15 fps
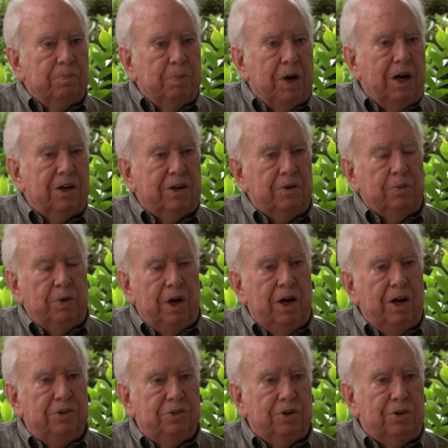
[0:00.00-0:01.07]
pocket
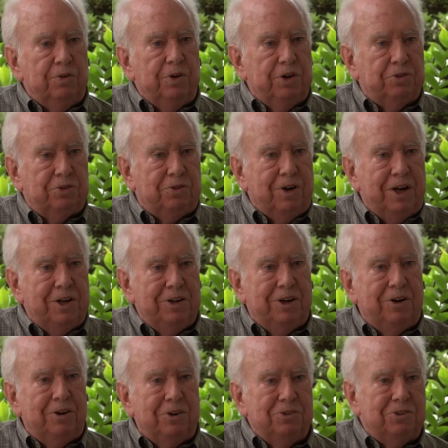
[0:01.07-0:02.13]
watch or wrist
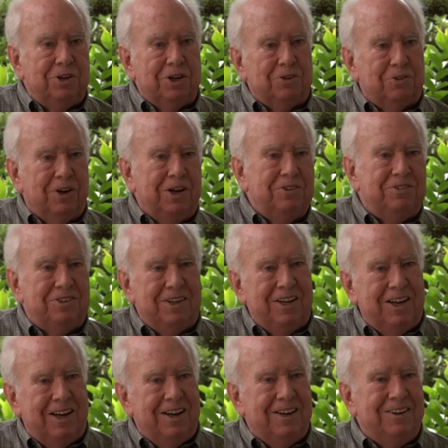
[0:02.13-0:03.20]
radio, as Dick Tracy
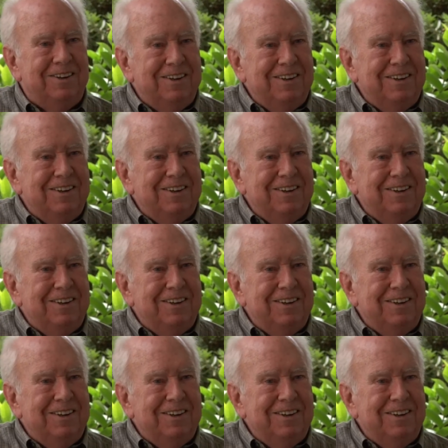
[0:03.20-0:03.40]
had,